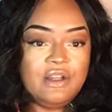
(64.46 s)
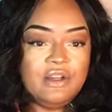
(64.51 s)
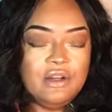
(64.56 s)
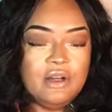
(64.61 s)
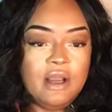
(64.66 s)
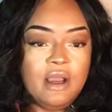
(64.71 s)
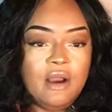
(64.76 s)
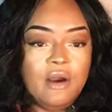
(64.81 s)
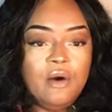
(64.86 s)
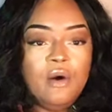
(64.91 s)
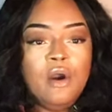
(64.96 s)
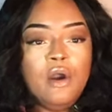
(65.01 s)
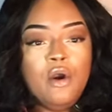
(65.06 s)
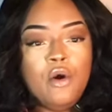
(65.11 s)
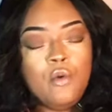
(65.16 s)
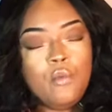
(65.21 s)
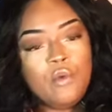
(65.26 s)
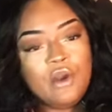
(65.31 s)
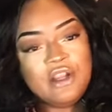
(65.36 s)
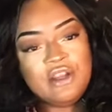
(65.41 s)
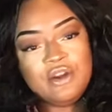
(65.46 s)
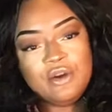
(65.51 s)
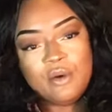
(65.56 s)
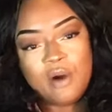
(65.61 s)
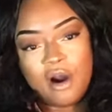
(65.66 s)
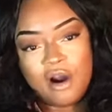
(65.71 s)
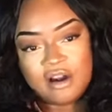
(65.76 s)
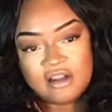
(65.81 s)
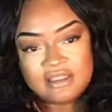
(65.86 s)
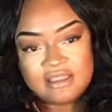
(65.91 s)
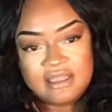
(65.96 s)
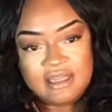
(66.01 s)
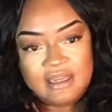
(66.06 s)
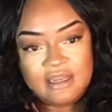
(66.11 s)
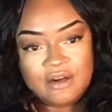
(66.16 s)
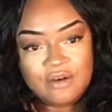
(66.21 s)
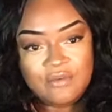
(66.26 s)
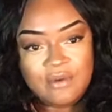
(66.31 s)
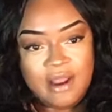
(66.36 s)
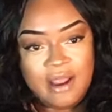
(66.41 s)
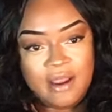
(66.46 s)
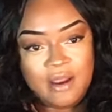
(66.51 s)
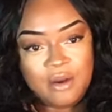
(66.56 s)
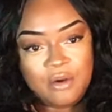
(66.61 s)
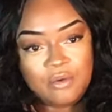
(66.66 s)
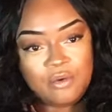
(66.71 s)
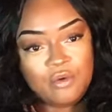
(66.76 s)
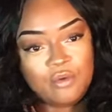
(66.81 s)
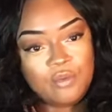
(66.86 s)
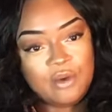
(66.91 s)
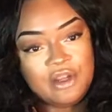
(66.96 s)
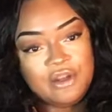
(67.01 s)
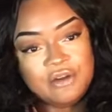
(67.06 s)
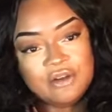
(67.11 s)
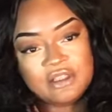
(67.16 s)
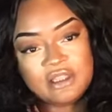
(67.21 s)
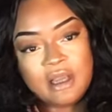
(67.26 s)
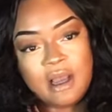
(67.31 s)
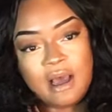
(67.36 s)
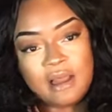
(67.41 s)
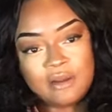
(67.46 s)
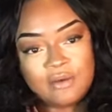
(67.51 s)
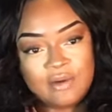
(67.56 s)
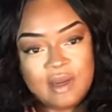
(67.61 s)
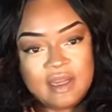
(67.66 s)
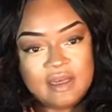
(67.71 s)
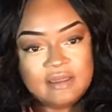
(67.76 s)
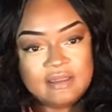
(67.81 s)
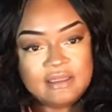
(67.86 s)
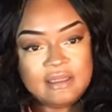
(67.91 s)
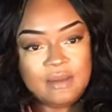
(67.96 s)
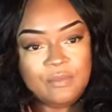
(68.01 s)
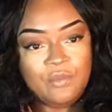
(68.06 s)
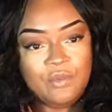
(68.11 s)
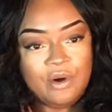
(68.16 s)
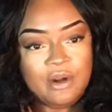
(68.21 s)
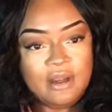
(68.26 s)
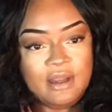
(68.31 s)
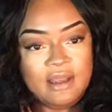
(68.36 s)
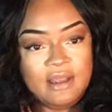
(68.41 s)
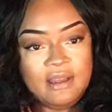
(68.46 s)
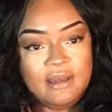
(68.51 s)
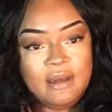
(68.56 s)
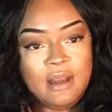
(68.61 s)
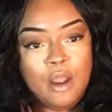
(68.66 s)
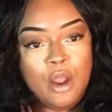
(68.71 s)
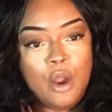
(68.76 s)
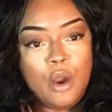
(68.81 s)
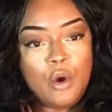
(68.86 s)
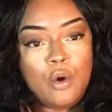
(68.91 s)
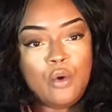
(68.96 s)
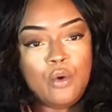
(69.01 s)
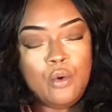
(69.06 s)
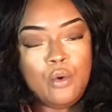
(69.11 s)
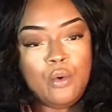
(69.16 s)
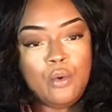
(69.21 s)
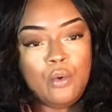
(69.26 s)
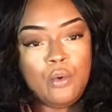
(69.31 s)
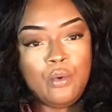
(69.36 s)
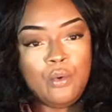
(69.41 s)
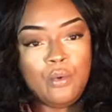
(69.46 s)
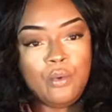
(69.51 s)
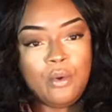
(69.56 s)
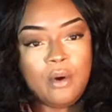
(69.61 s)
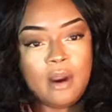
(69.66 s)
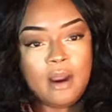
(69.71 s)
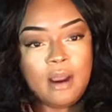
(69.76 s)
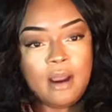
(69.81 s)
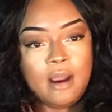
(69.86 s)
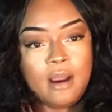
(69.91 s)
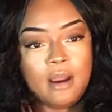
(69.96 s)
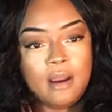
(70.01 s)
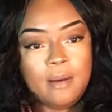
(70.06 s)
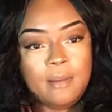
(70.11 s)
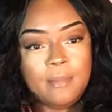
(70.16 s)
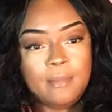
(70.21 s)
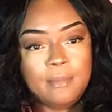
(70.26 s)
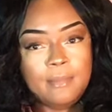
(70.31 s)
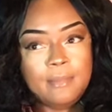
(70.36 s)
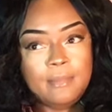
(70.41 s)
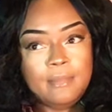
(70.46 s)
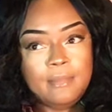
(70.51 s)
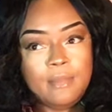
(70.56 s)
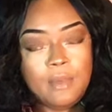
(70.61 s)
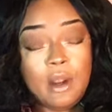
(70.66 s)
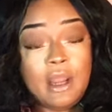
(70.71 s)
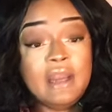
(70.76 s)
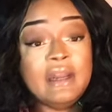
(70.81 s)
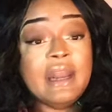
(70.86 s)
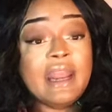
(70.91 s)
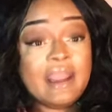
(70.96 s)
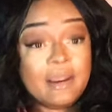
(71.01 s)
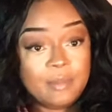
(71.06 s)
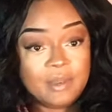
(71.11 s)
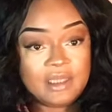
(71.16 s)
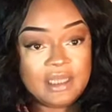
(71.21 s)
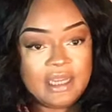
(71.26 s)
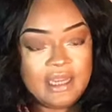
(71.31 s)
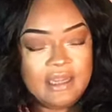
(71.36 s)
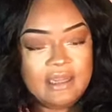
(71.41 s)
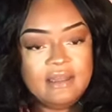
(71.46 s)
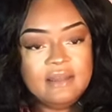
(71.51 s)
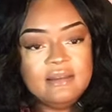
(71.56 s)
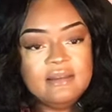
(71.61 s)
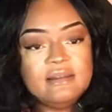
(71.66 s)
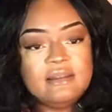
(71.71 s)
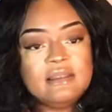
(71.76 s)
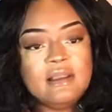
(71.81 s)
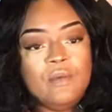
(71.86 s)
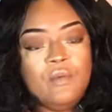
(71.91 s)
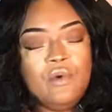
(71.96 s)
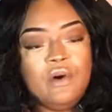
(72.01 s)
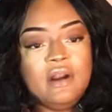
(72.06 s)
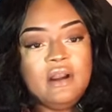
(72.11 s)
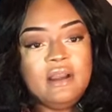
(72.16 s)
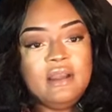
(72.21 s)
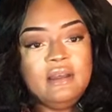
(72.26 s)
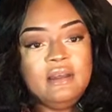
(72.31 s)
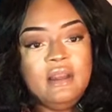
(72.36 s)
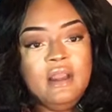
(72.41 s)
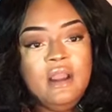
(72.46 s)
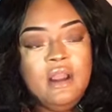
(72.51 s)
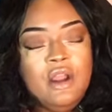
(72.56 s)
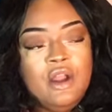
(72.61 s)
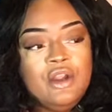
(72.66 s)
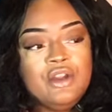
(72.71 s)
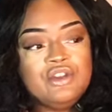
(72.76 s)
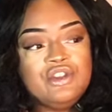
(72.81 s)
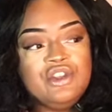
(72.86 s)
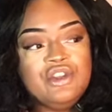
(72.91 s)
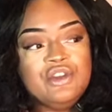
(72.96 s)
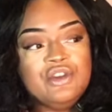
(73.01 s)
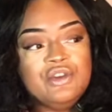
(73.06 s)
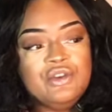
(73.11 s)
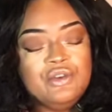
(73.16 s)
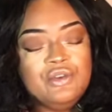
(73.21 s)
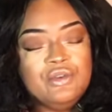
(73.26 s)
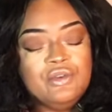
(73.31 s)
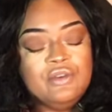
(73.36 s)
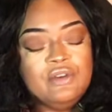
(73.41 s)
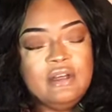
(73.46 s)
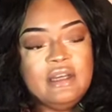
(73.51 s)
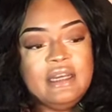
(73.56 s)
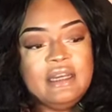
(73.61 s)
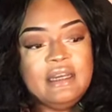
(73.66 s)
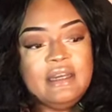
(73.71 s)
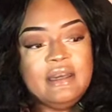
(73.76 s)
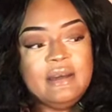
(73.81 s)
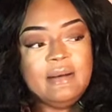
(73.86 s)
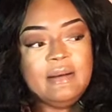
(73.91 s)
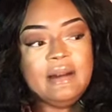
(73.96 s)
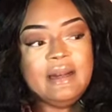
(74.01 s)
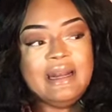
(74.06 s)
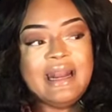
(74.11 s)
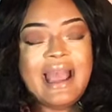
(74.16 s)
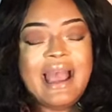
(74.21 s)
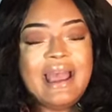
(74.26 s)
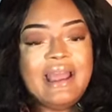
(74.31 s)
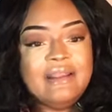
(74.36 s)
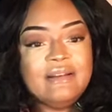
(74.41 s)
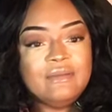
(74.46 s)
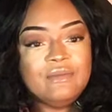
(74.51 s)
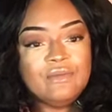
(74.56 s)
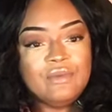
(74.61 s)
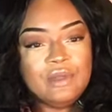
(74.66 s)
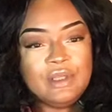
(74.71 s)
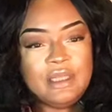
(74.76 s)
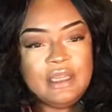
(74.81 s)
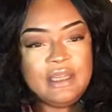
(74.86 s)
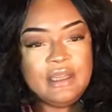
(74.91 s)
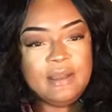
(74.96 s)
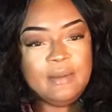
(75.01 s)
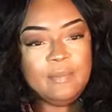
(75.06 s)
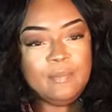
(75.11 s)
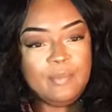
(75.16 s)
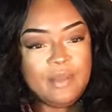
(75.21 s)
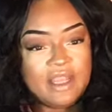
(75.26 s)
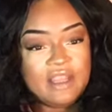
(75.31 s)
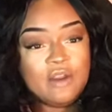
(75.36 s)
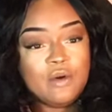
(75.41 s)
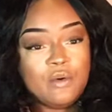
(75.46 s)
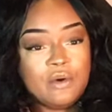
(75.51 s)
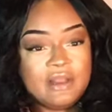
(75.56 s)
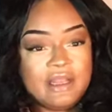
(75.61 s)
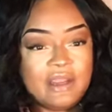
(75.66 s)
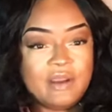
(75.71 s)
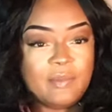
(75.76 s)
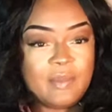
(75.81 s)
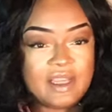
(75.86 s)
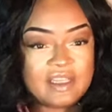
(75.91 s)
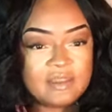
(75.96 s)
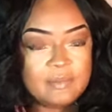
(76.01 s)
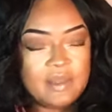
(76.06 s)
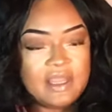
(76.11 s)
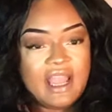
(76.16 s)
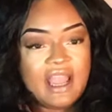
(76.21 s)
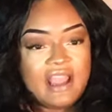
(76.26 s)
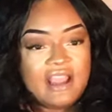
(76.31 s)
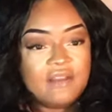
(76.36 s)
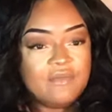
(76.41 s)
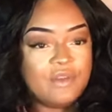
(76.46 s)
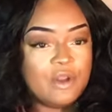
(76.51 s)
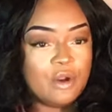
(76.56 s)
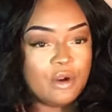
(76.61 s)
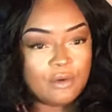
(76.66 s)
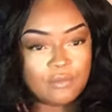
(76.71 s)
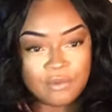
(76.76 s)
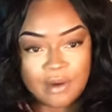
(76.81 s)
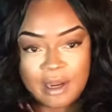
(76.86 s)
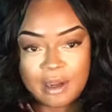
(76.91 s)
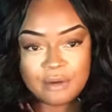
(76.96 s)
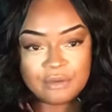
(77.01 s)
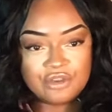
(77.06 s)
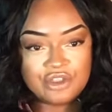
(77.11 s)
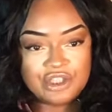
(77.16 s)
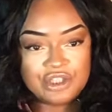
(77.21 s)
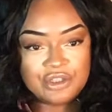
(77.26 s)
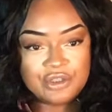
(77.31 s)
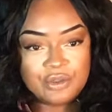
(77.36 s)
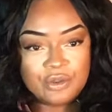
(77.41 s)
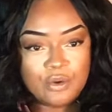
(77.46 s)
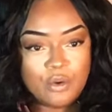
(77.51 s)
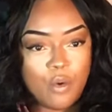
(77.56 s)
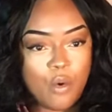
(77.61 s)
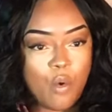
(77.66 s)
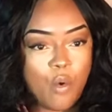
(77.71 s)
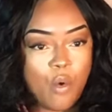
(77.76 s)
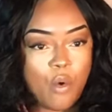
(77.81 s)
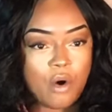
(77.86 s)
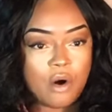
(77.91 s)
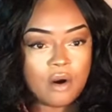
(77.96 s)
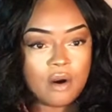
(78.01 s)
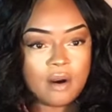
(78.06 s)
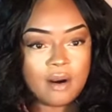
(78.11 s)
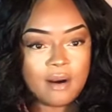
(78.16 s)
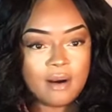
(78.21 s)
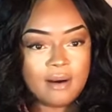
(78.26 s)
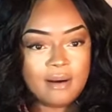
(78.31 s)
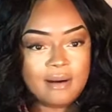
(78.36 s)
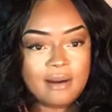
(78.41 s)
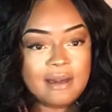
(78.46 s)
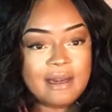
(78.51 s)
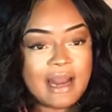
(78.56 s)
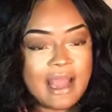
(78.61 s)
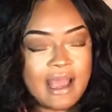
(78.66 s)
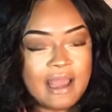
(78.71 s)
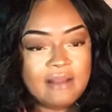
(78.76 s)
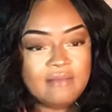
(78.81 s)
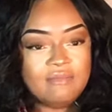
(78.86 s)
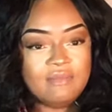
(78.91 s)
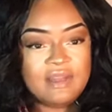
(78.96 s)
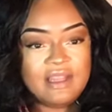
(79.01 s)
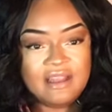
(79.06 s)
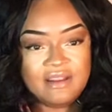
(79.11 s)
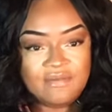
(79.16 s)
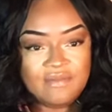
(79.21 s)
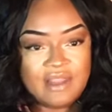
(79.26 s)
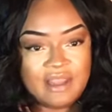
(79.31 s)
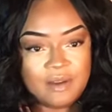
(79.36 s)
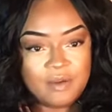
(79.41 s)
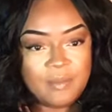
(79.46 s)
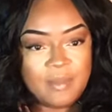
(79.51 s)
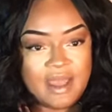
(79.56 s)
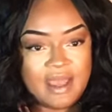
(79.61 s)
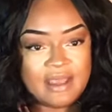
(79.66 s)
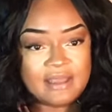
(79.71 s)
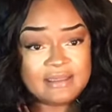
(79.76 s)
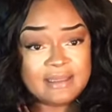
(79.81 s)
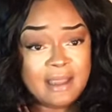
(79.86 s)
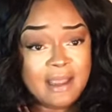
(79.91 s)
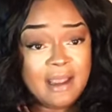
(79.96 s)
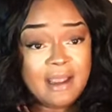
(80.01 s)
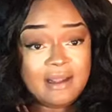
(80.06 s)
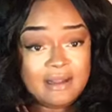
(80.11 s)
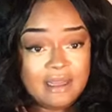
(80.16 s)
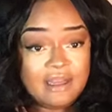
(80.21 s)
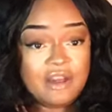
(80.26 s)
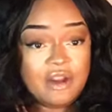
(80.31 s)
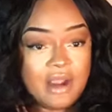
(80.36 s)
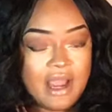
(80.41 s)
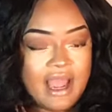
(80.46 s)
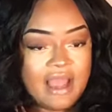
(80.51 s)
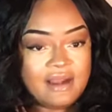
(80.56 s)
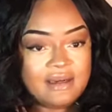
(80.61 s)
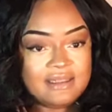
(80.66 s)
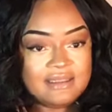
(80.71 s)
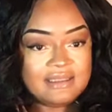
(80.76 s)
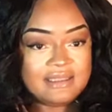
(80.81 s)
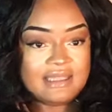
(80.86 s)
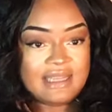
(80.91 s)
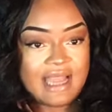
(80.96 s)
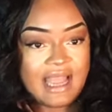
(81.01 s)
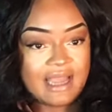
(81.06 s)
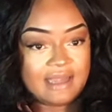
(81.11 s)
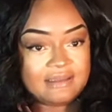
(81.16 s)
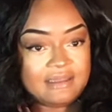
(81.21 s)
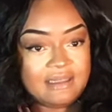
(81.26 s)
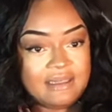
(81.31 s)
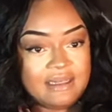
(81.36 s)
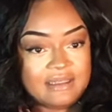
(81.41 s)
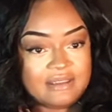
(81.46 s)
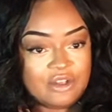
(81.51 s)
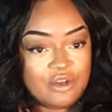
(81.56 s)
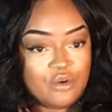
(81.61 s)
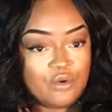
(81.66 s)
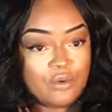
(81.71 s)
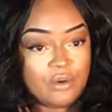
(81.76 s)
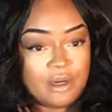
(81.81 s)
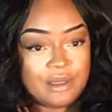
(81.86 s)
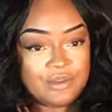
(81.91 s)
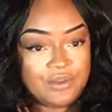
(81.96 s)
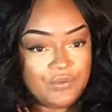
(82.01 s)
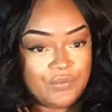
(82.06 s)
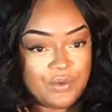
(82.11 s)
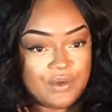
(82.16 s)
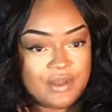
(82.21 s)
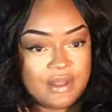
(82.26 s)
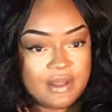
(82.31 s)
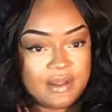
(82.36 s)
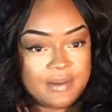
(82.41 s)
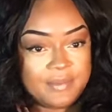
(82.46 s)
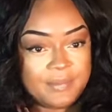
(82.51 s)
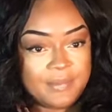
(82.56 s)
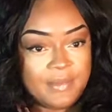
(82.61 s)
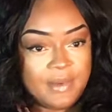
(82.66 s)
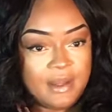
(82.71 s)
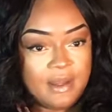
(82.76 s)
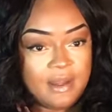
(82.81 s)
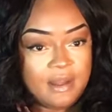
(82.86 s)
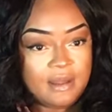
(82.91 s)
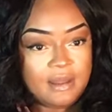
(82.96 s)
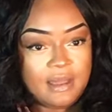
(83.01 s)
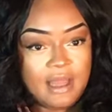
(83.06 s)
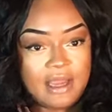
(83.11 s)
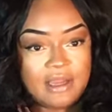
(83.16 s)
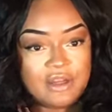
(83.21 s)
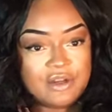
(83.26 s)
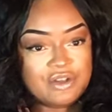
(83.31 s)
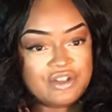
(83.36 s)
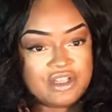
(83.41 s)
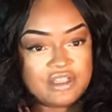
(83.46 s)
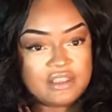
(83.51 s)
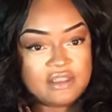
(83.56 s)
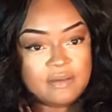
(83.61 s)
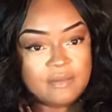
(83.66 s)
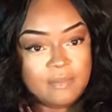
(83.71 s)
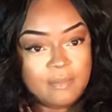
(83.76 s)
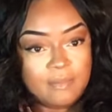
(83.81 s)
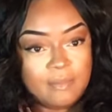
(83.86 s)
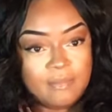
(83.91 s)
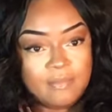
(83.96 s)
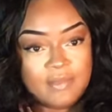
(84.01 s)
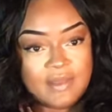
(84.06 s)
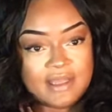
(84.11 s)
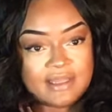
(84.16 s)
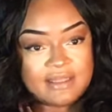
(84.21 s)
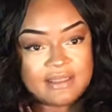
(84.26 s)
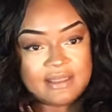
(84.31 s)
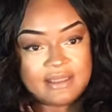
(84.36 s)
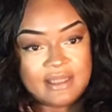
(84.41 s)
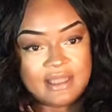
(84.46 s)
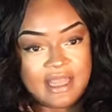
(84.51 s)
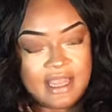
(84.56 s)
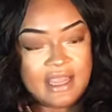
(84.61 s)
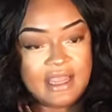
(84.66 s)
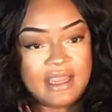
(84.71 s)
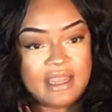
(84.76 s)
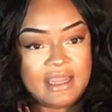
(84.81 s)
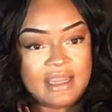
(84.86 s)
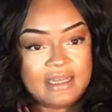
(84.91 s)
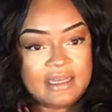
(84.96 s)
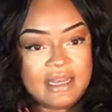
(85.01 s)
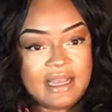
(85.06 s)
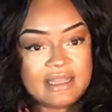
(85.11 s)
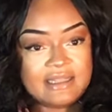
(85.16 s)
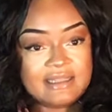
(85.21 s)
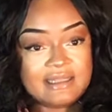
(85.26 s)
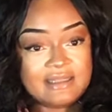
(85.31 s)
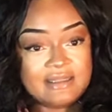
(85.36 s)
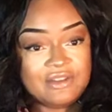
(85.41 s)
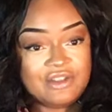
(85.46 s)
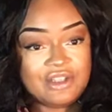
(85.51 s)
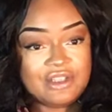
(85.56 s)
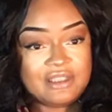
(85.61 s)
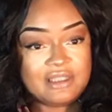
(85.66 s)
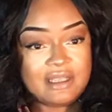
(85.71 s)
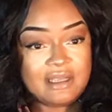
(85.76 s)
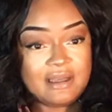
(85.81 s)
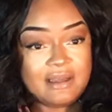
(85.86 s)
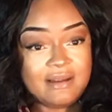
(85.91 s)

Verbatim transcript: You know, when you are sticking around or when you're tolerating someone who um enabling someone to not really be on their best behavior around you or not give their best, then you're obviously acting as a crutch for them. Like you're just this thing that's just